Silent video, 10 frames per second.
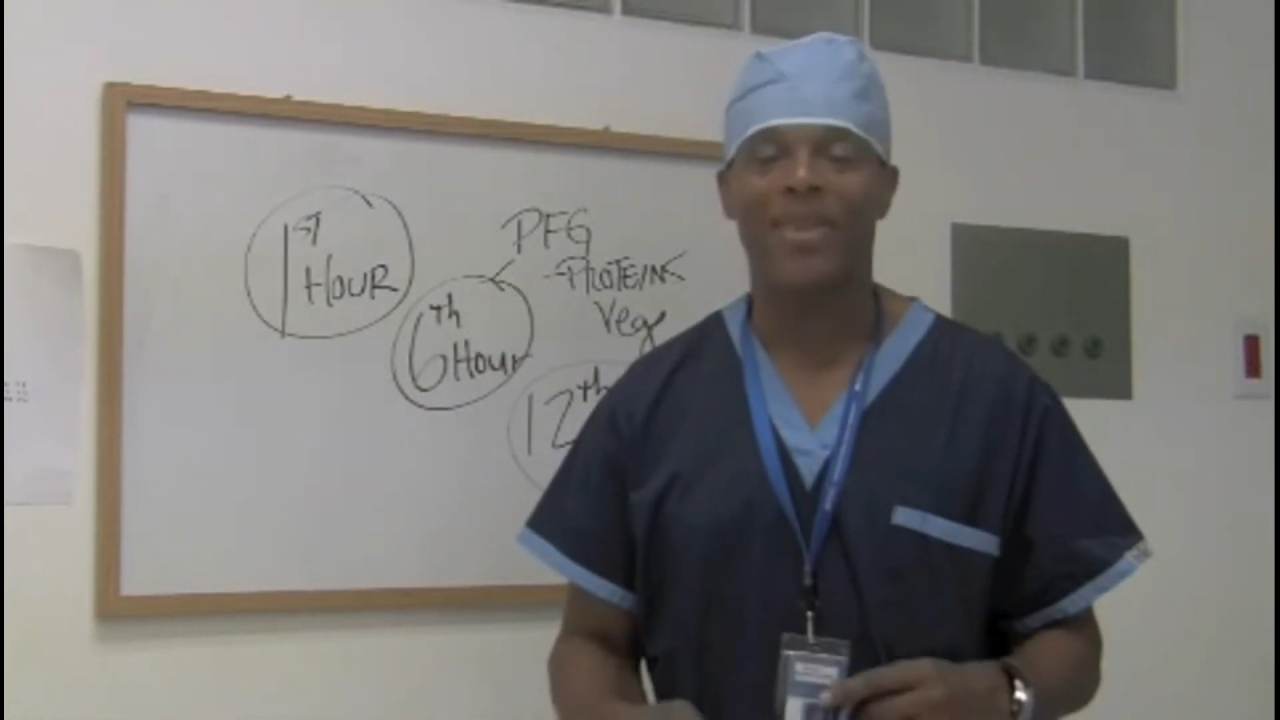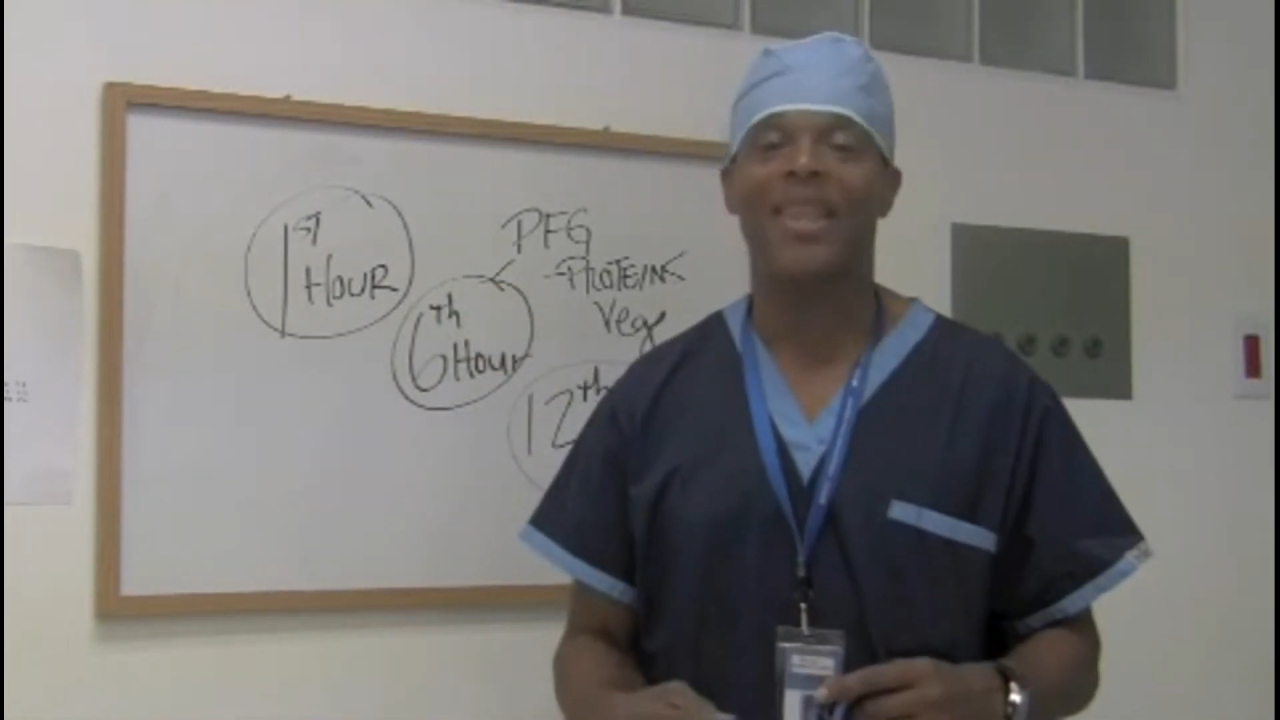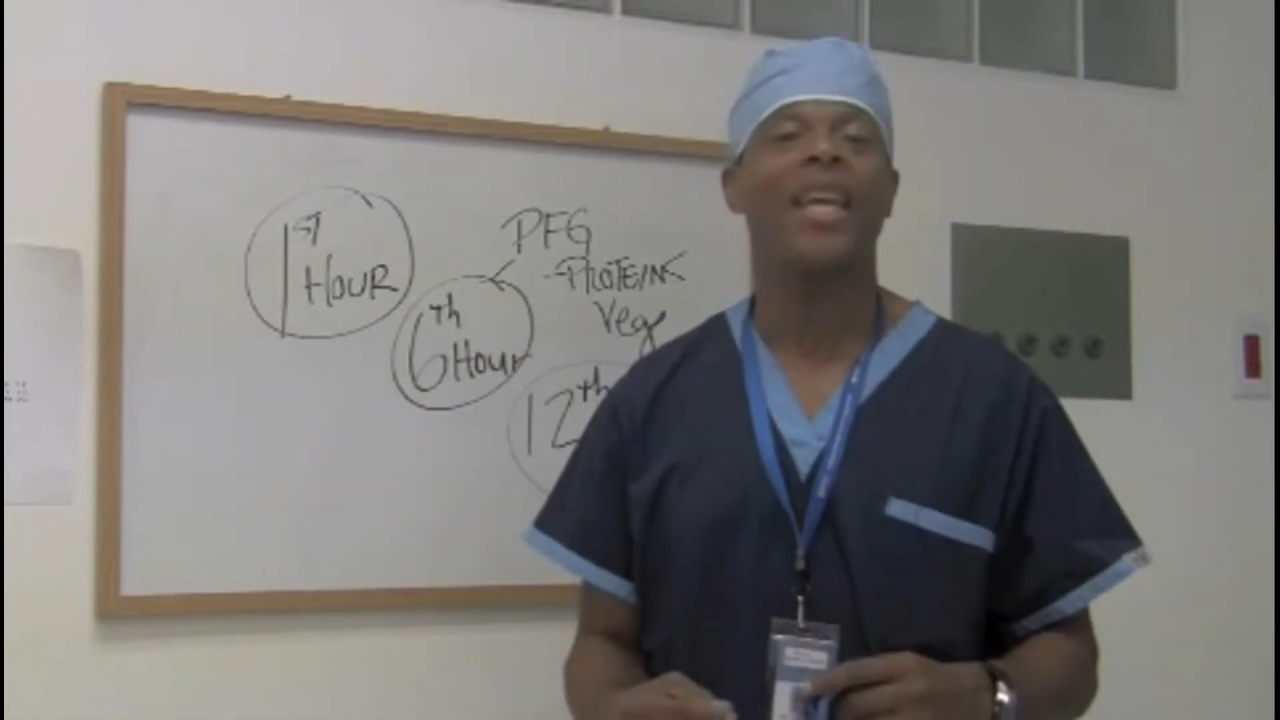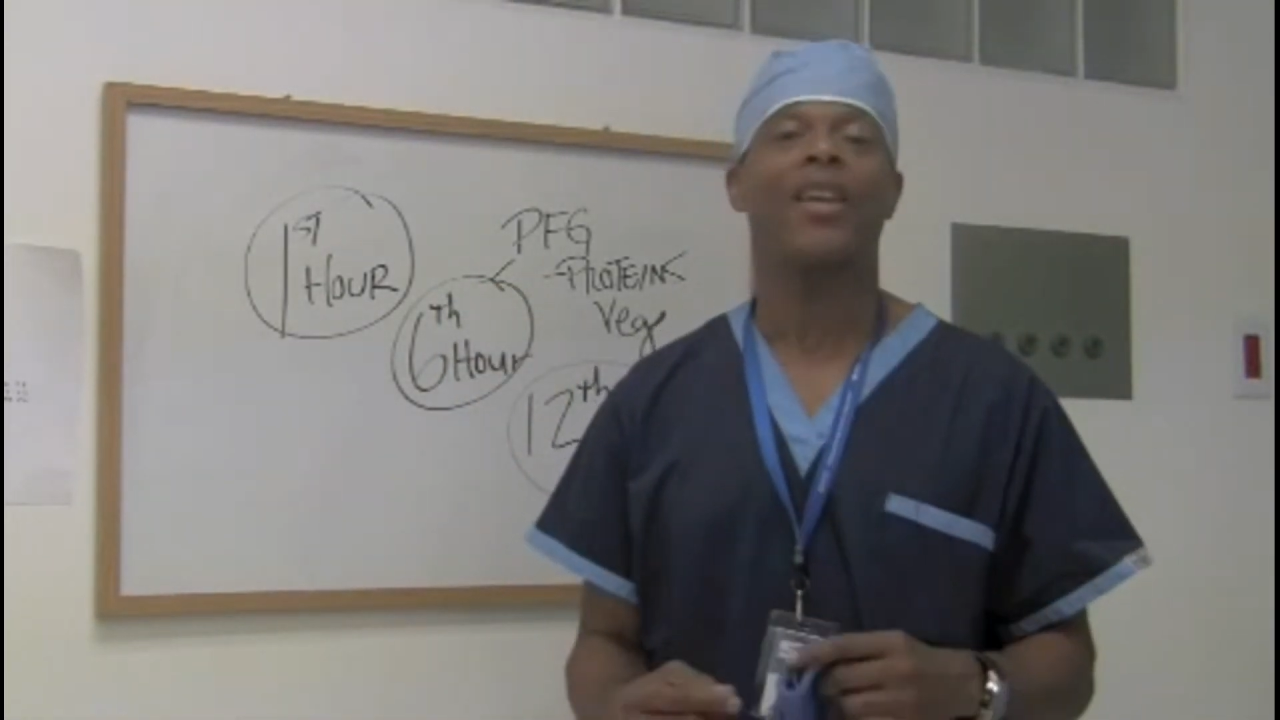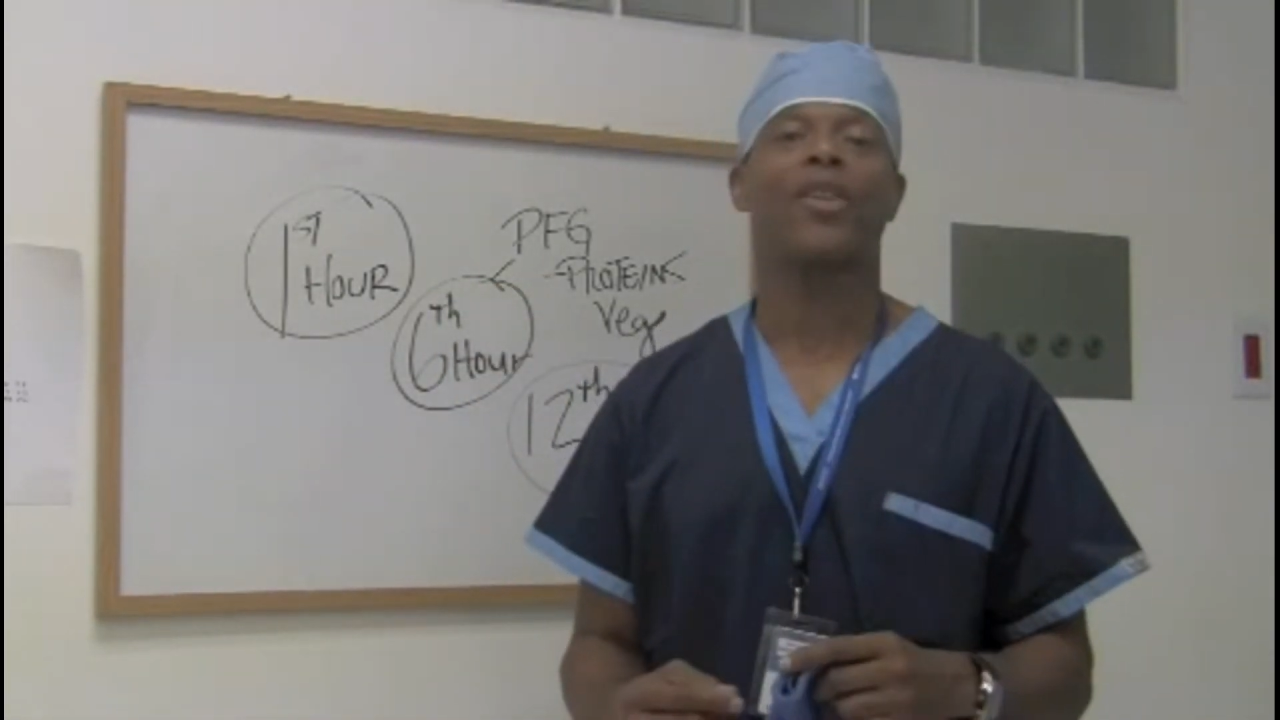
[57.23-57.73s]

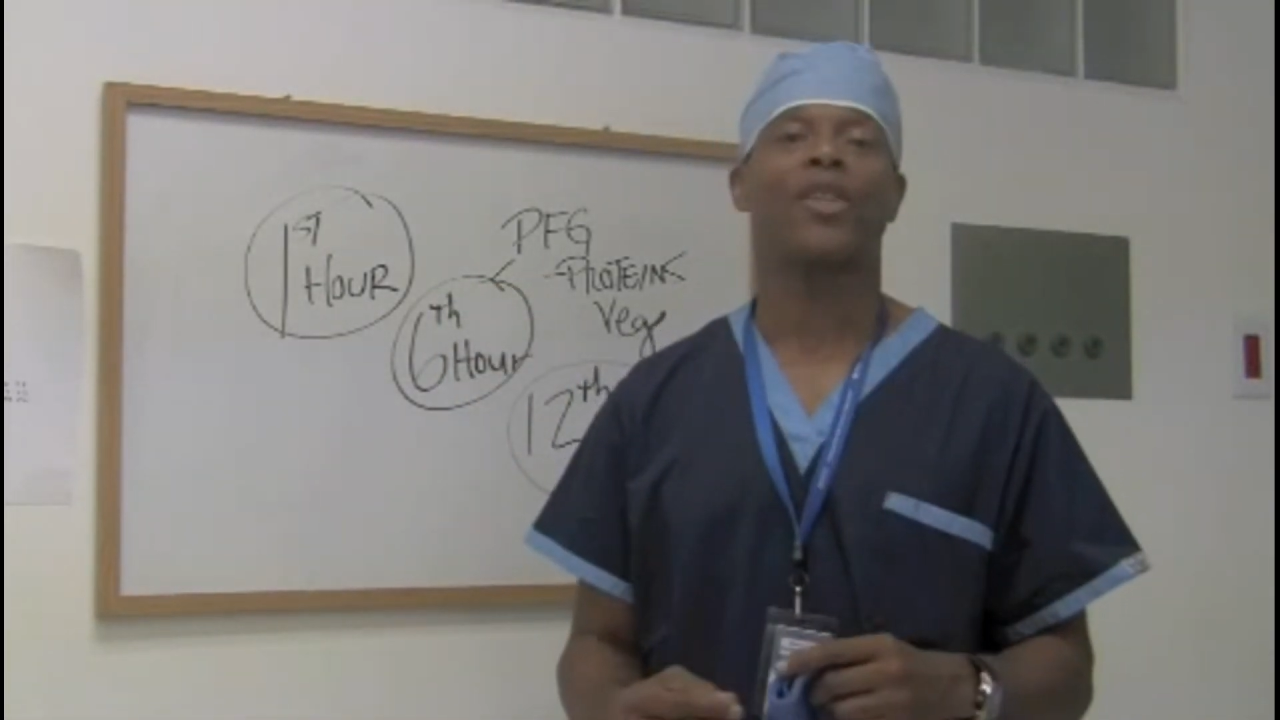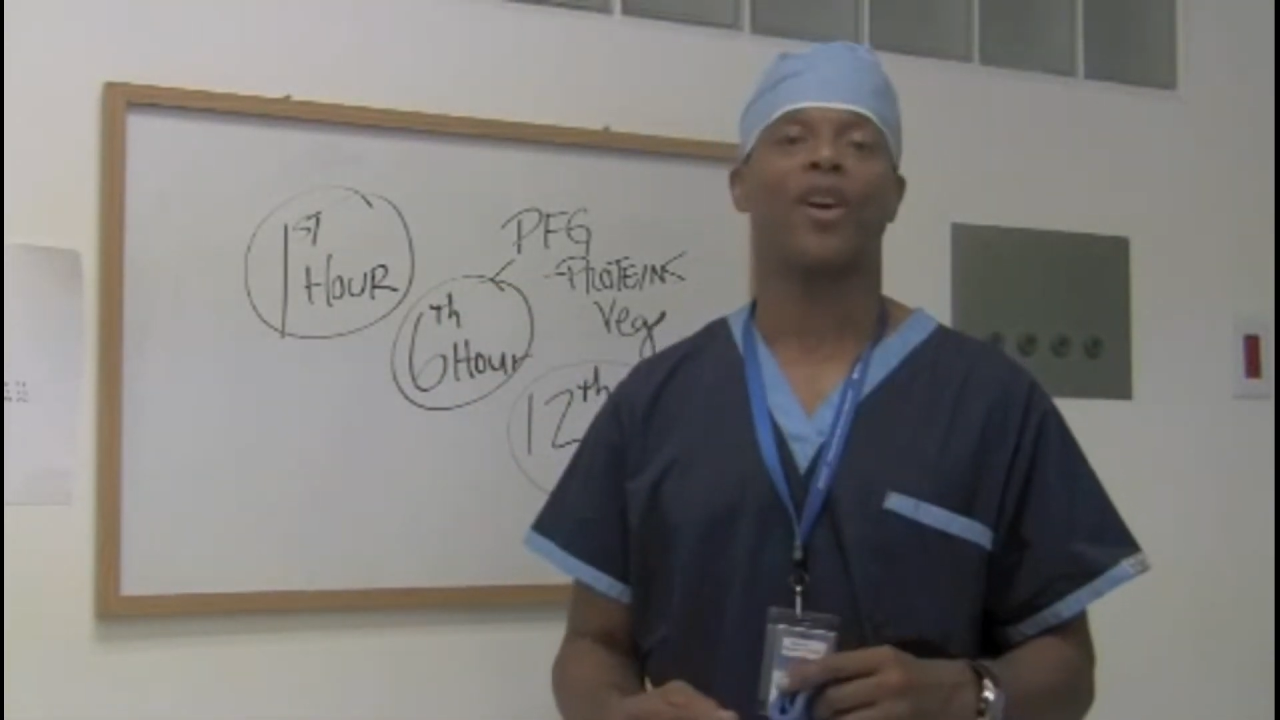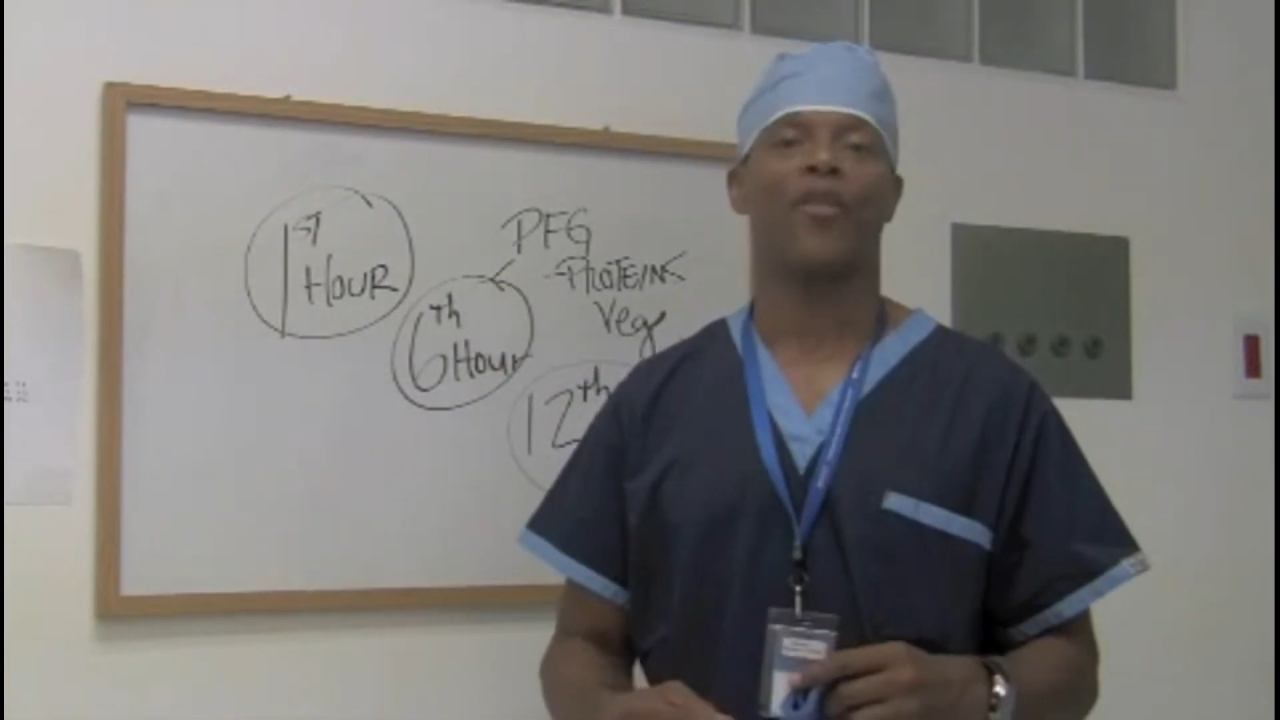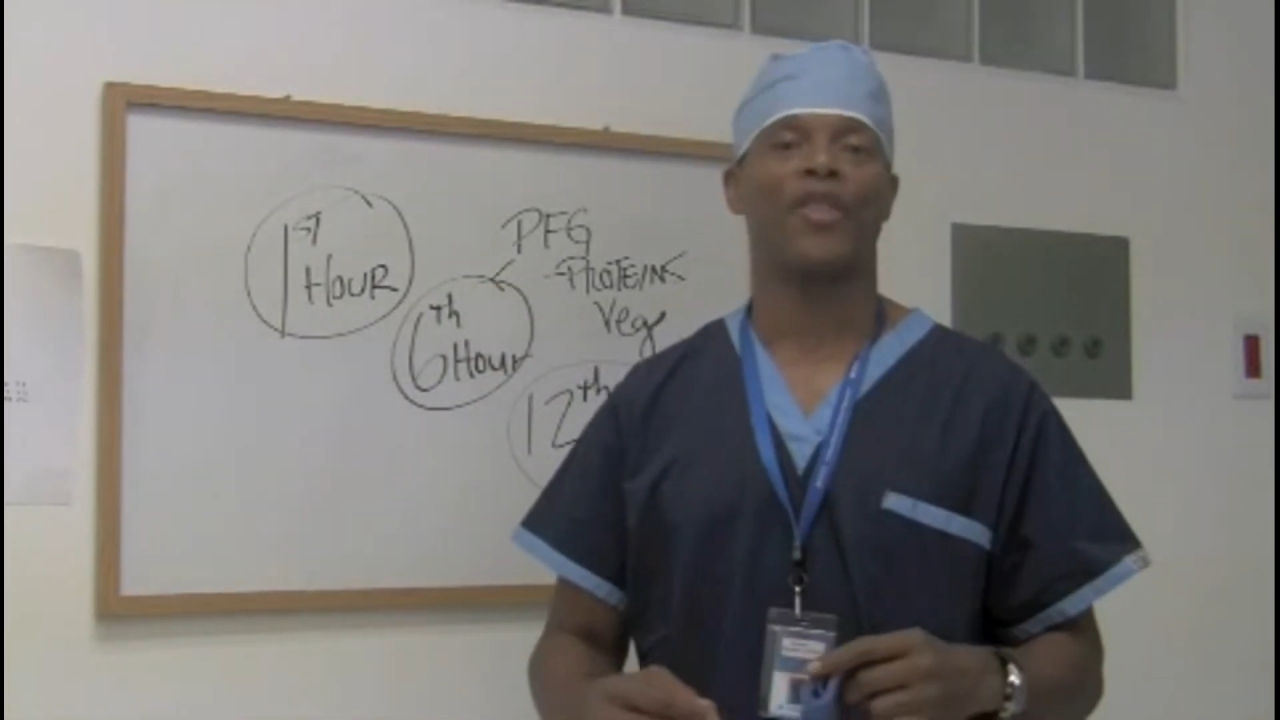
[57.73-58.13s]
Think yourself